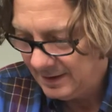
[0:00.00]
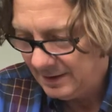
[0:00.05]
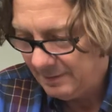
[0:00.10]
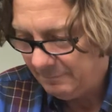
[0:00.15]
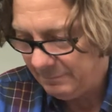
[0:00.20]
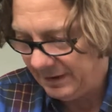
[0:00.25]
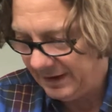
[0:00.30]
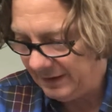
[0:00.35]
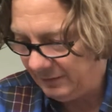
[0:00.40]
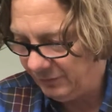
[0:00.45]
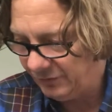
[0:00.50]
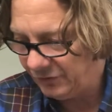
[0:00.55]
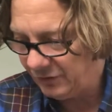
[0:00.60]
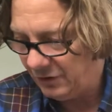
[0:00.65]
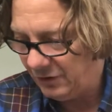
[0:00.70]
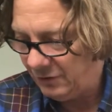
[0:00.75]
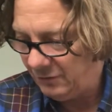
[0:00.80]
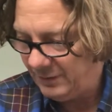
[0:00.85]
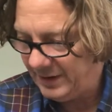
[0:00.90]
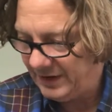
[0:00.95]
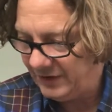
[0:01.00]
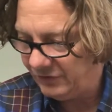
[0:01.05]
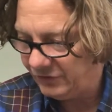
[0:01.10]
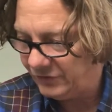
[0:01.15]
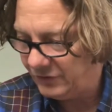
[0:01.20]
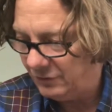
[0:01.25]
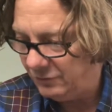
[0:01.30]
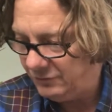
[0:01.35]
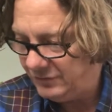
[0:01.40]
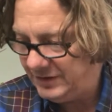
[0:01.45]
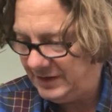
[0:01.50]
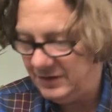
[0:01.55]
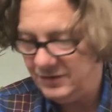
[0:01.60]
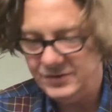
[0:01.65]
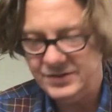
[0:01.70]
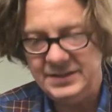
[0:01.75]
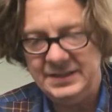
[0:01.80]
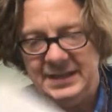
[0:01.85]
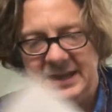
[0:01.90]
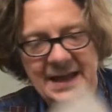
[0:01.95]
But he was already so near
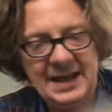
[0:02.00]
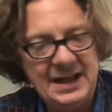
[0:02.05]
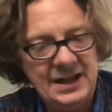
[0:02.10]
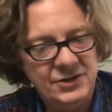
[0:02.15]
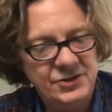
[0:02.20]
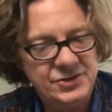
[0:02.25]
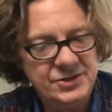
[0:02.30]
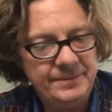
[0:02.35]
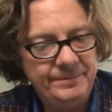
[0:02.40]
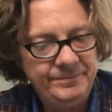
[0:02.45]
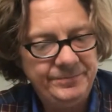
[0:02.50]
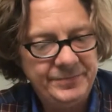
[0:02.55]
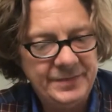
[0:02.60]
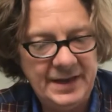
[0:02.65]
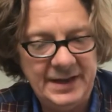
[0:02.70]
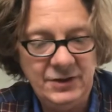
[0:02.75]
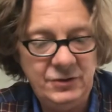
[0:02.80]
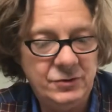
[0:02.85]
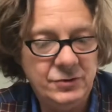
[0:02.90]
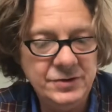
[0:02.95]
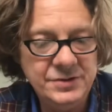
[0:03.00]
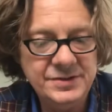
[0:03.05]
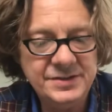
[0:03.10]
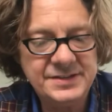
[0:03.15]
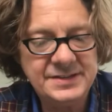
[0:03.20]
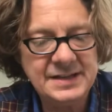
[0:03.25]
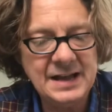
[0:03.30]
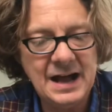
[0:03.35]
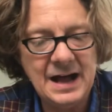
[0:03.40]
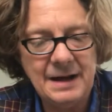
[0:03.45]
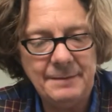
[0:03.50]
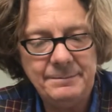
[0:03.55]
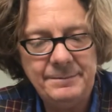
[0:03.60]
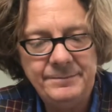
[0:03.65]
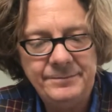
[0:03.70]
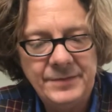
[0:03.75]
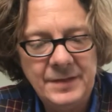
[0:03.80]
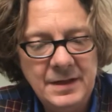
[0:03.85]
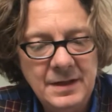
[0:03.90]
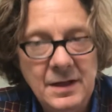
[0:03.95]
to the edge that he couldn't stop.
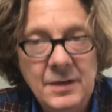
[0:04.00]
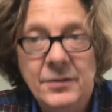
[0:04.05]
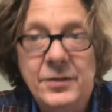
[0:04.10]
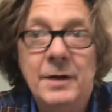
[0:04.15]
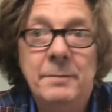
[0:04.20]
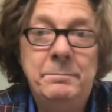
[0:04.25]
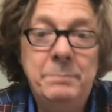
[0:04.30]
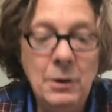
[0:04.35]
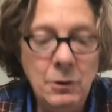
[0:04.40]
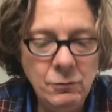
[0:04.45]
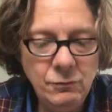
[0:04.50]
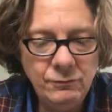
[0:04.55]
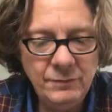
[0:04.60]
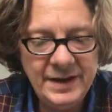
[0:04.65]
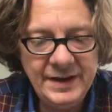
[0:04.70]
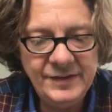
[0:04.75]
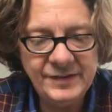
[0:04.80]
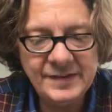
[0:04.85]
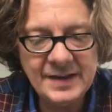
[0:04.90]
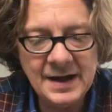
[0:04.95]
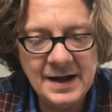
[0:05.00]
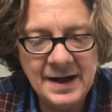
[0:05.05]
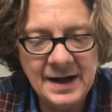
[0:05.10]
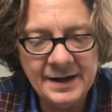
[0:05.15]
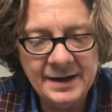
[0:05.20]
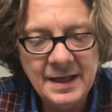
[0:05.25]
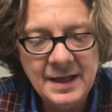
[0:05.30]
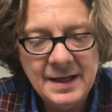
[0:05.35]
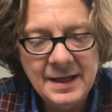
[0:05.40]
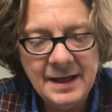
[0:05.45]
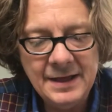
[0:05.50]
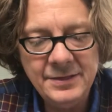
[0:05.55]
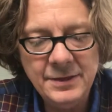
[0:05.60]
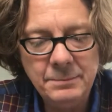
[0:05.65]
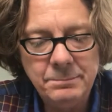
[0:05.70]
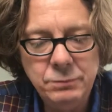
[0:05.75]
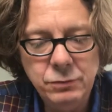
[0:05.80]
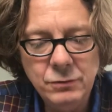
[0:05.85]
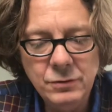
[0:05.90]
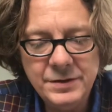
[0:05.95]
The boat raced on, and the
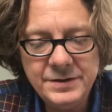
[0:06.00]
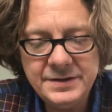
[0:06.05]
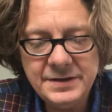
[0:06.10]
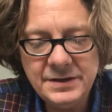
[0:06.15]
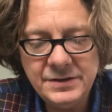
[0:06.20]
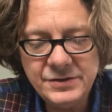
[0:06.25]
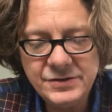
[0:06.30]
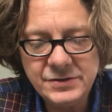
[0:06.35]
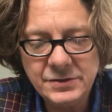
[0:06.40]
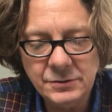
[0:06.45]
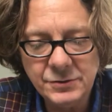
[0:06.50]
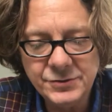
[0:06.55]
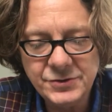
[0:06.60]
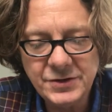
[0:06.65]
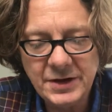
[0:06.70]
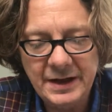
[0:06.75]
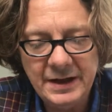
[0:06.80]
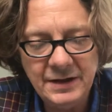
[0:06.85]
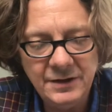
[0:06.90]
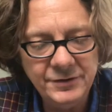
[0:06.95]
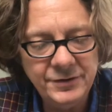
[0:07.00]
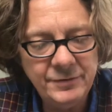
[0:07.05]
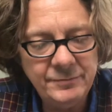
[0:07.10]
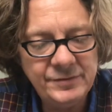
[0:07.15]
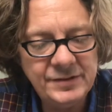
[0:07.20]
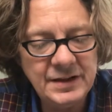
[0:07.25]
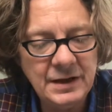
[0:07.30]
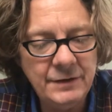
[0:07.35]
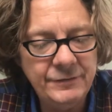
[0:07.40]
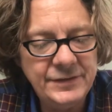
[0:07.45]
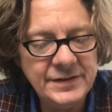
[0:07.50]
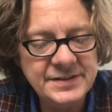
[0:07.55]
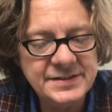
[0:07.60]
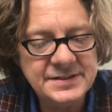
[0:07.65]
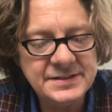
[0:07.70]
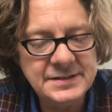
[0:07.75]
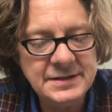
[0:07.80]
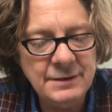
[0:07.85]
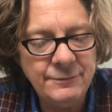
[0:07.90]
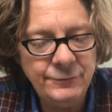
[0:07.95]
poor tin soldier held himself as
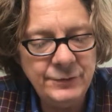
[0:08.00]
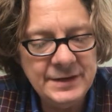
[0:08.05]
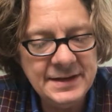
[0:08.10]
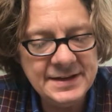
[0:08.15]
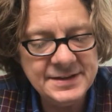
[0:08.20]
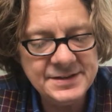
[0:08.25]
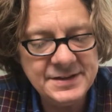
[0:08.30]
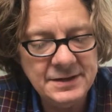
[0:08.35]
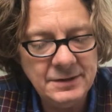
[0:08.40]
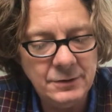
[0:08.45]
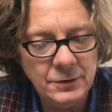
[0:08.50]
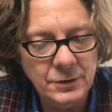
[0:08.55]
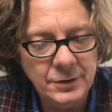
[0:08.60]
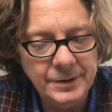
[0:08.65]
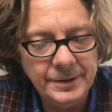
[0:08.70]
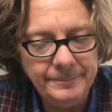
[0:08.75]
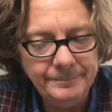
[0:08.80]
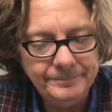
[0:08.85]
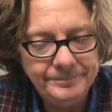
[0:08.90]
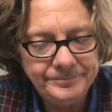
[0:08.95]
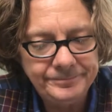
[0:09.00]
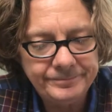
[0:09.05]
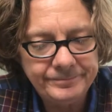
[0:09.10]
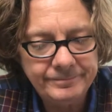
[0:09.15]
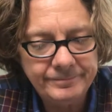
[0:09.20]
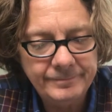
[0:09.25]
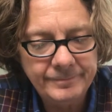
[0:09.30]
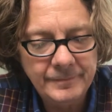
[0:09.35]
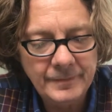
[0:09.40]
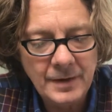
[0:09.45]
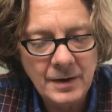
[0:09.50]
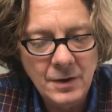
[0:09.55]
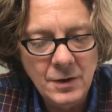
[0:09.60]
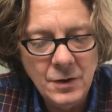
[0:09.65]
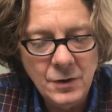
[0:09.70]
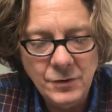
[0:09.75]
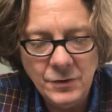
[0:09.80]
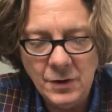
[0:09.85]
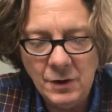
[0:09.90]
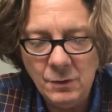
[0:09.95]
stiffly as he could.
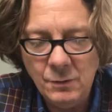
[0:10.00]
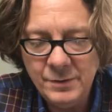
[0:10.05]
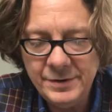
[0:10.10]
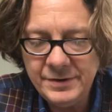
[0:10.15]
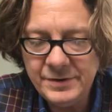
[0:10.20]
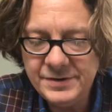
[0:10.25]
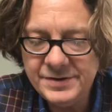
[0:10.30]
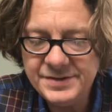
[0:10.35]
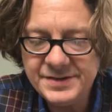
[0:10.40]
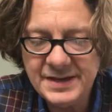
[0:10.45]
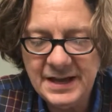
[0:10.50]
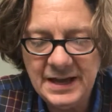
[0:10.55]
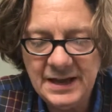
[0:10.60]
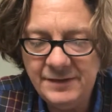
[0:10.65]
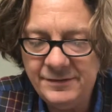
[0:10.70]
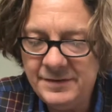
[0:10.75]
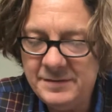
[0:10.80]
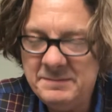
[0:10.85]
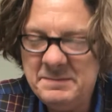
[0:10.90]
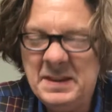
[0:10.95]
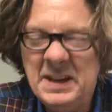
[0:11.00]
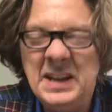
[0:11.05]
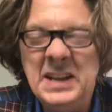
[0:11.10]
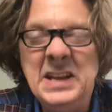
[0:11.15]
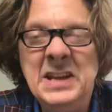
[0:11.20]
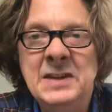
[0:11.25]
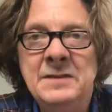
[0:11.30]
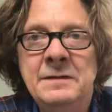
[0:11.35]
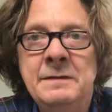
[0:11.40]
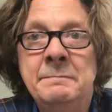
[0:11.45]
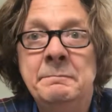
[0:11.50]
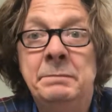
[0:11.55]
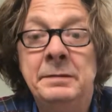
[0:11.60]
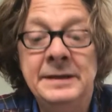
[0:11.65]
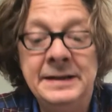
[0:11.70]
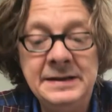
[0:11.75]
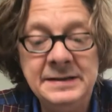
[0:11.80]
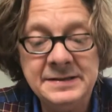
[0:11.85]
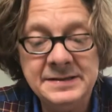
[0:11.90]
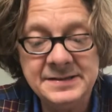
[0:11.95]
No one could say of him that he even
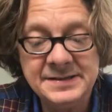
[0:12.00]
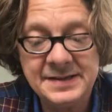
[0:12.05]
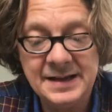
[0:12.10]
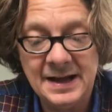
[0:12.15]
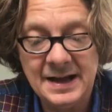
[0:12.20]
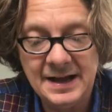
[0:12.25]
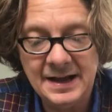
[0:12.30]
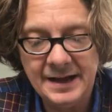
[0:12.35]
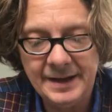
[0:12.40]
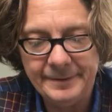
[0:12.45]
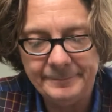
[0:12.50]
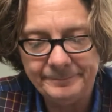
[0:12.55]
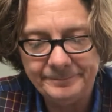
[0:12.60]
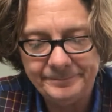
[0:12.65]
blinked his eye.